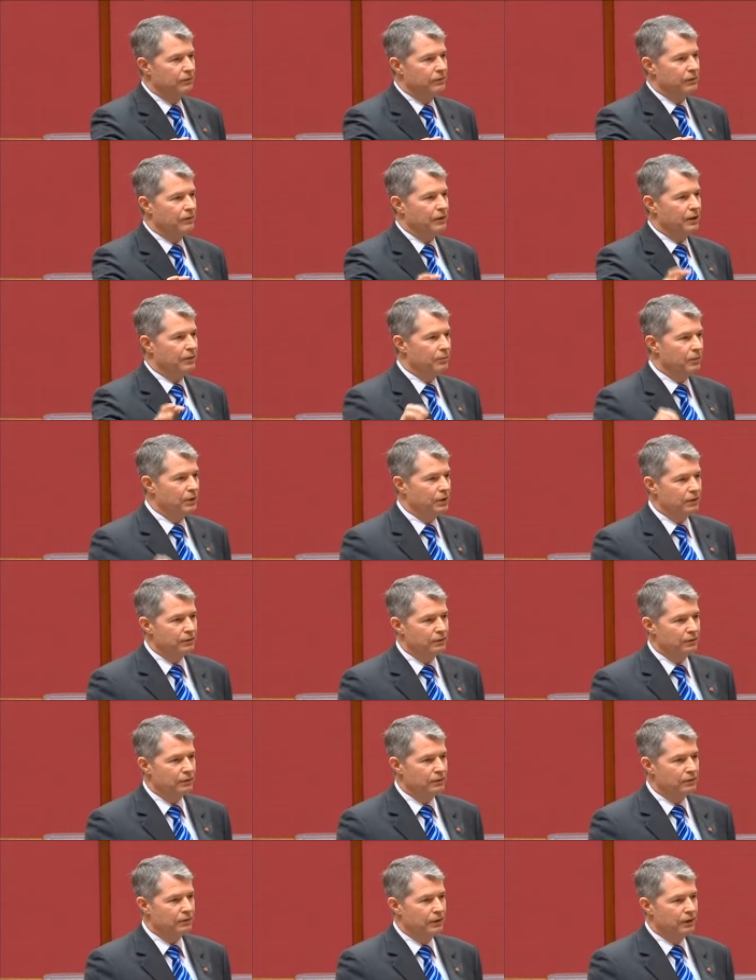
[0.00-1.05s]
Did that mean
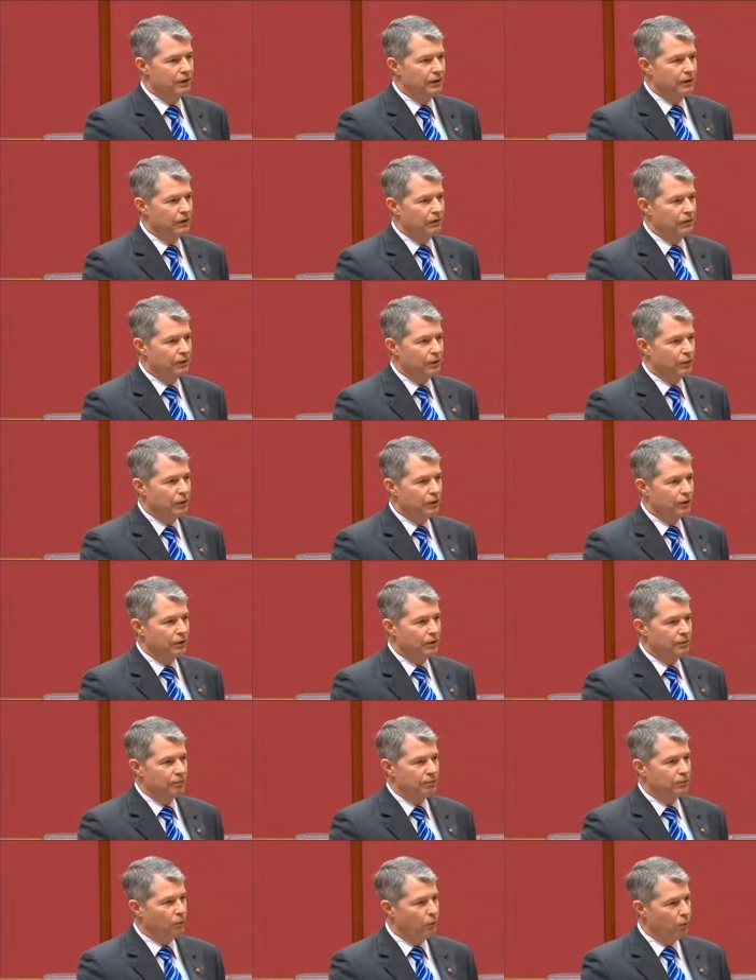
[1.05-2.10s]
that there
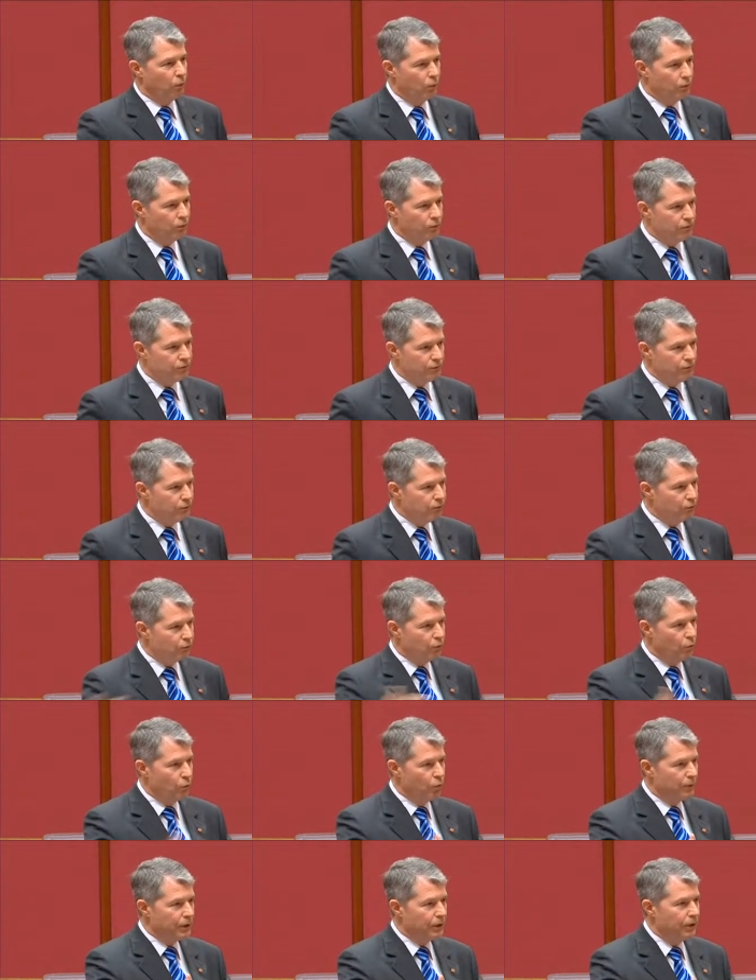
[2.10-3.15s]
were hordes
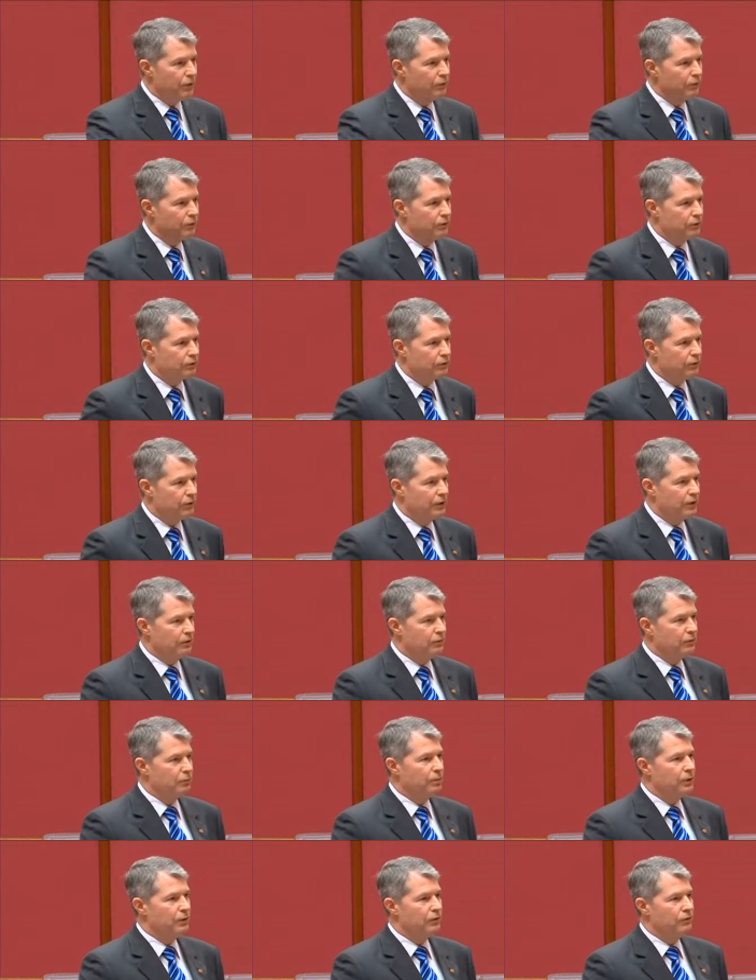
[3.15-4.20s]
swarming over
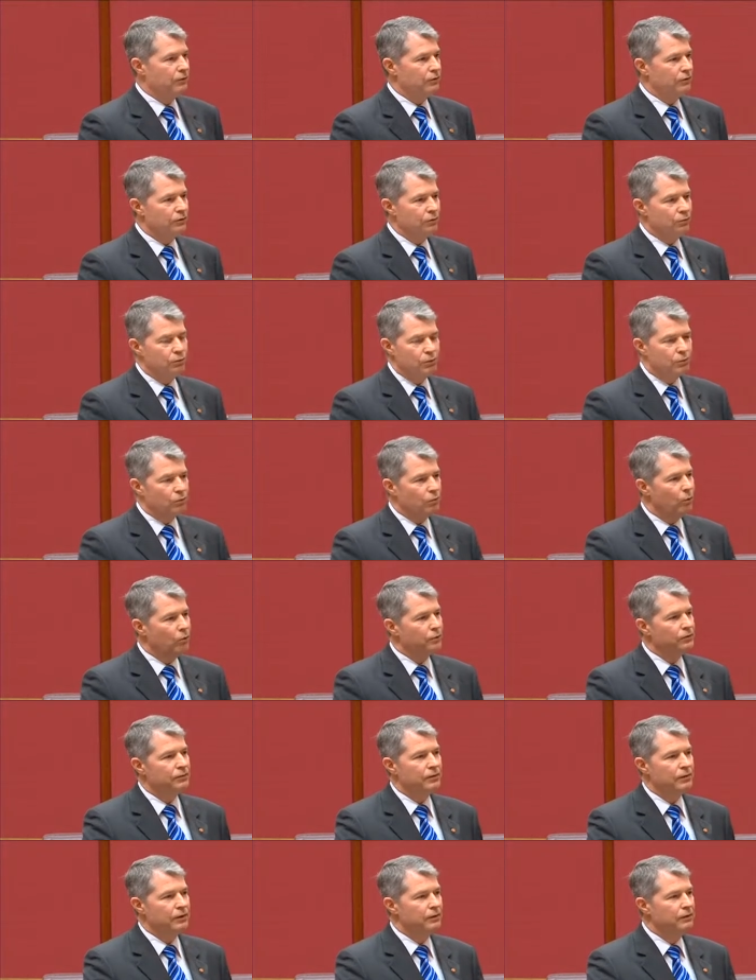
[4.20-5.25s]
Australia's beaches? What,
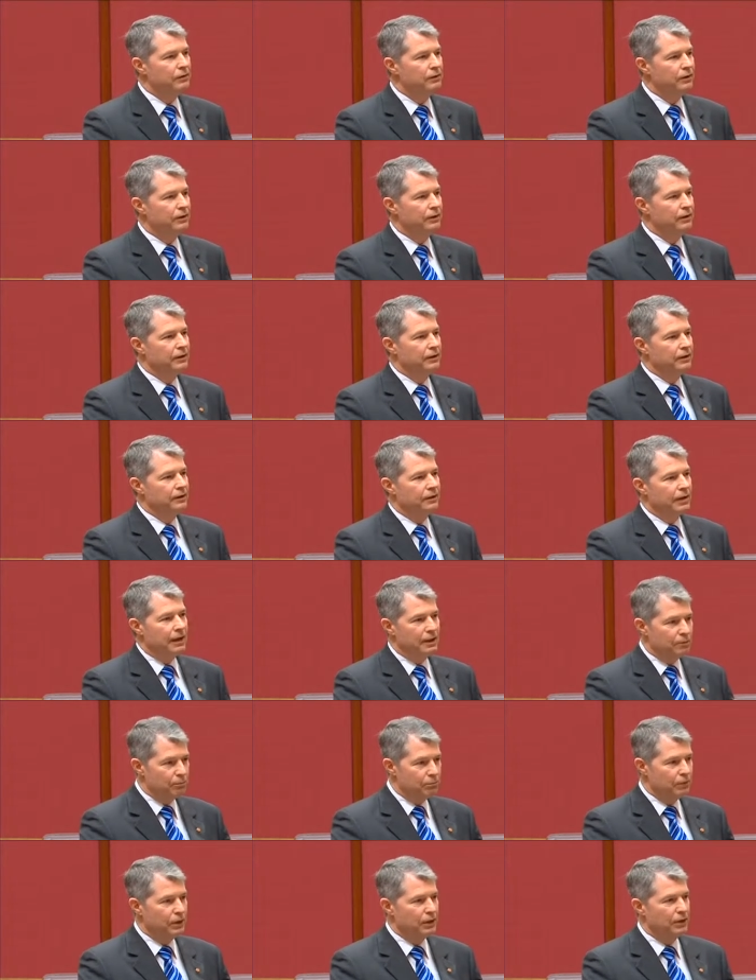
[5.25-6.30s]
what did
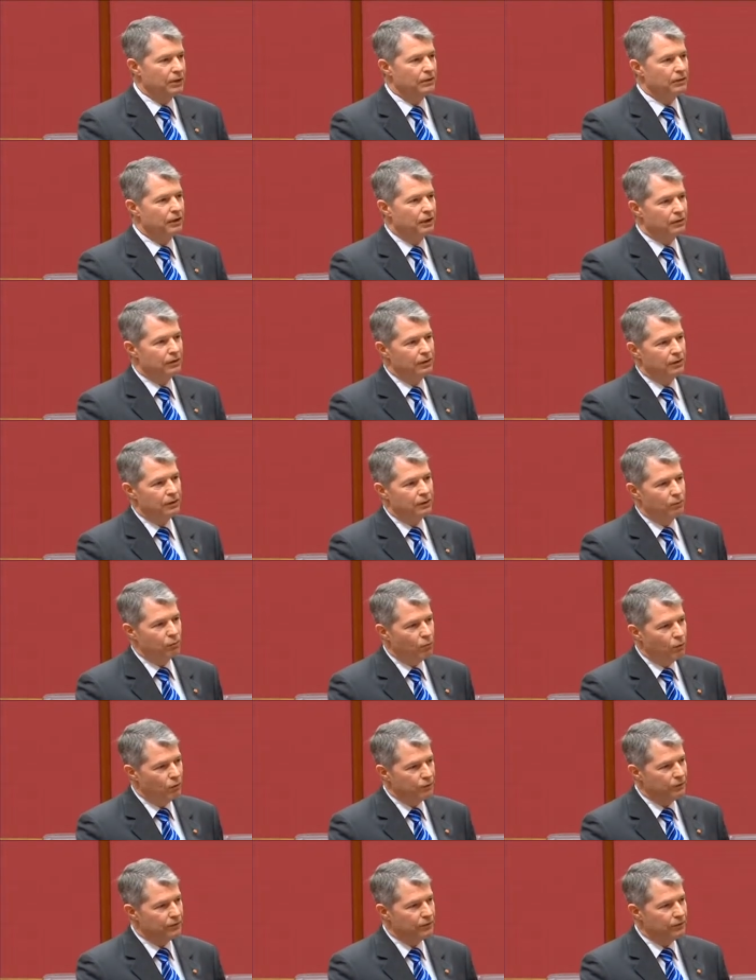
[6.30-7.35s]
that mean? And there
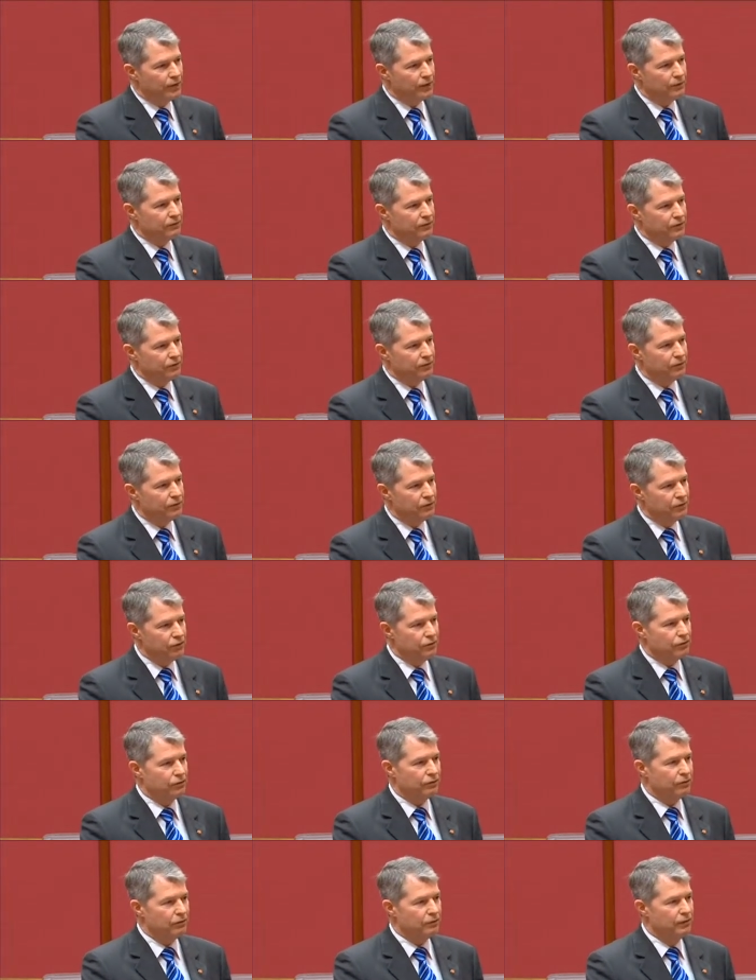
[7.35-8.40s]
wasn't that
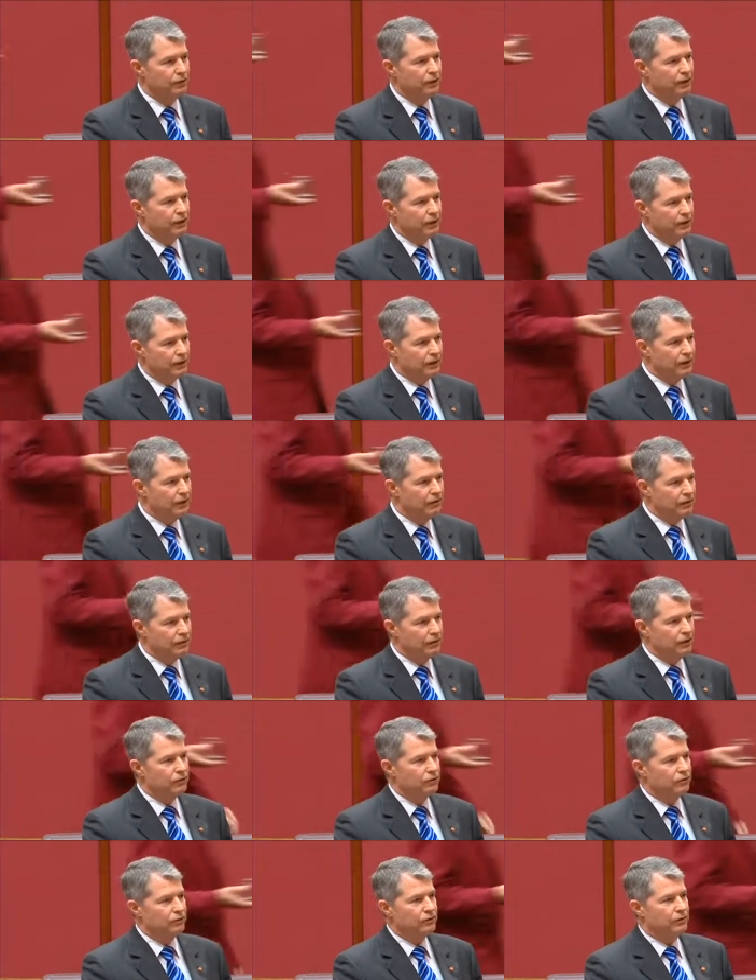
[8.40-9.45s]
definition in the
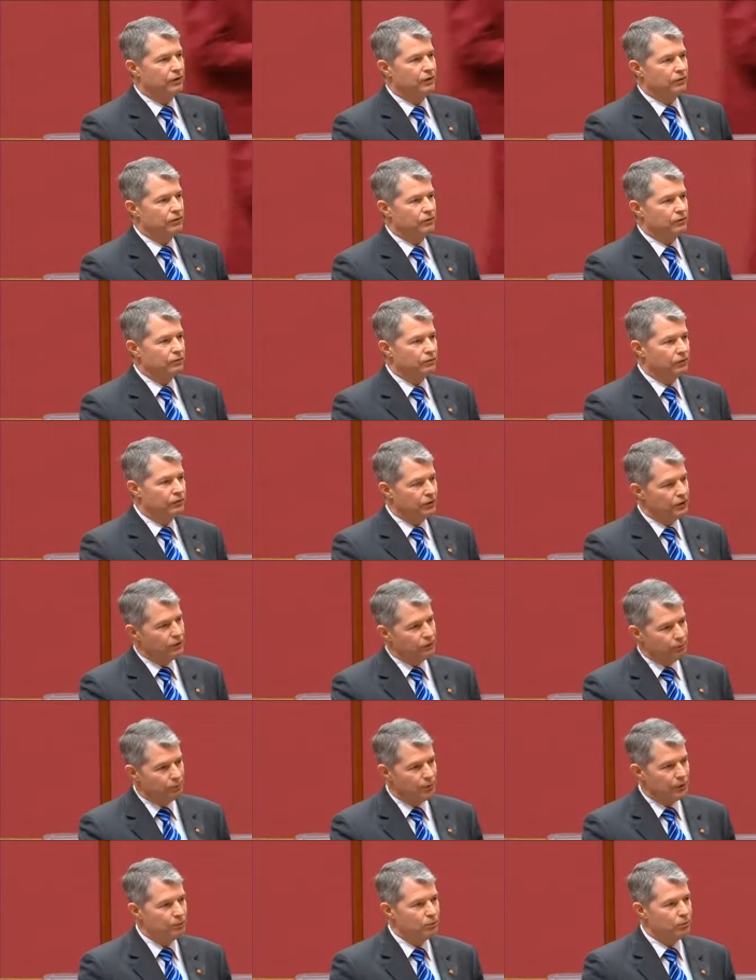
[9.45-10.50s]
legislation to
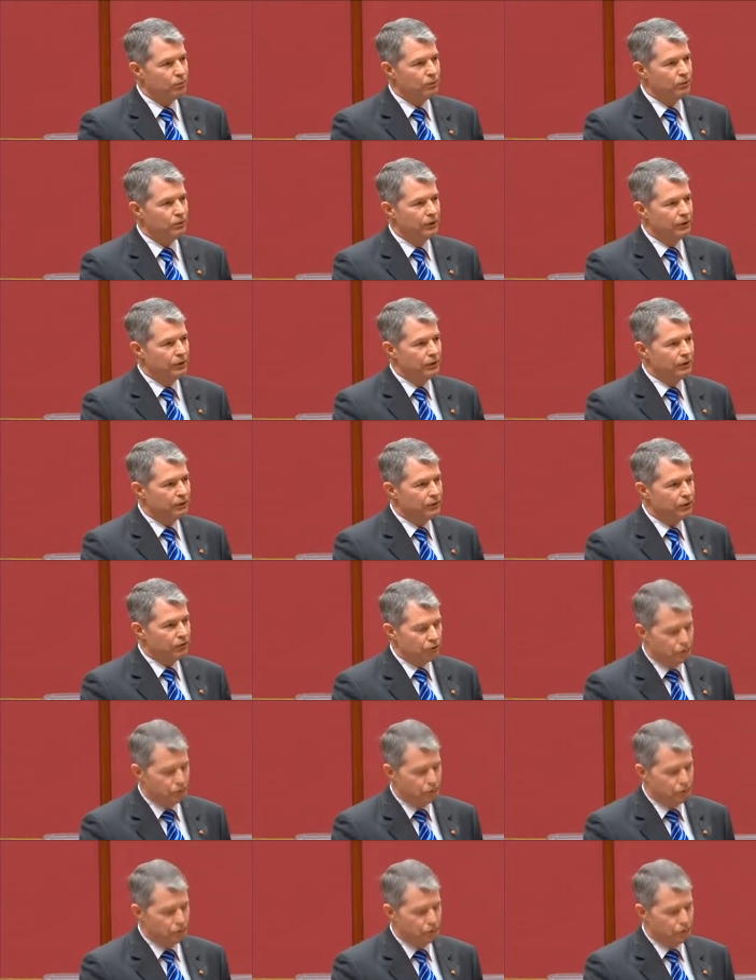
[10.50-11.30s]
give people the